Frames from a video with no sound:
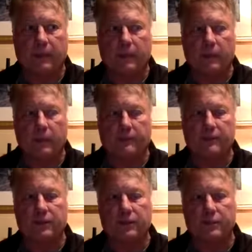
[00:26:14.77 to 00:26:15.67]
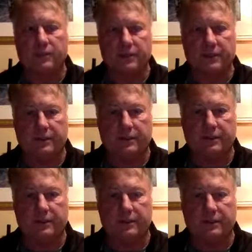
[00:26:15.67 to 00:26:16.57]
We have two
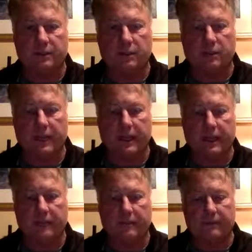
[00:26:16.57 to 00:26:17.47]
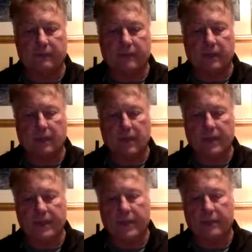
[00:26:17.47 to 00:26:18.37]
seasons. We have
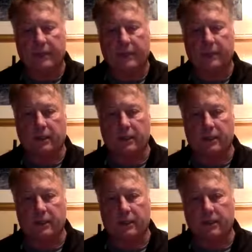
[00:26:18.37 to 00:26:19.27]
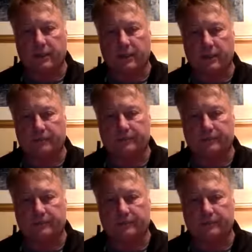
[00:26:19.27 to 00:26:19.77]
an arid, long summer,